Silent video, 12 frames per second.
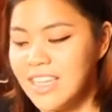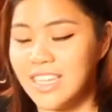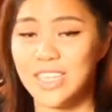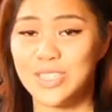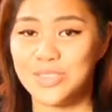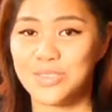
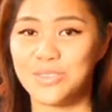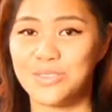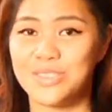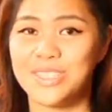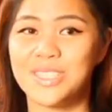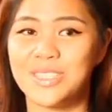issues
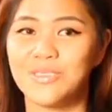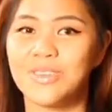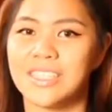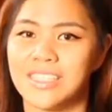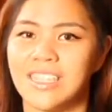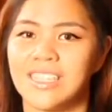to
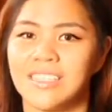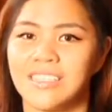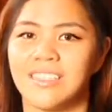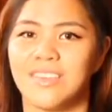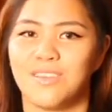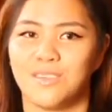its
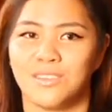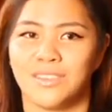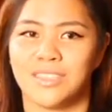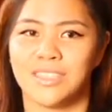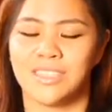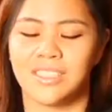
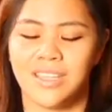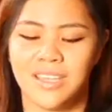stakeholders.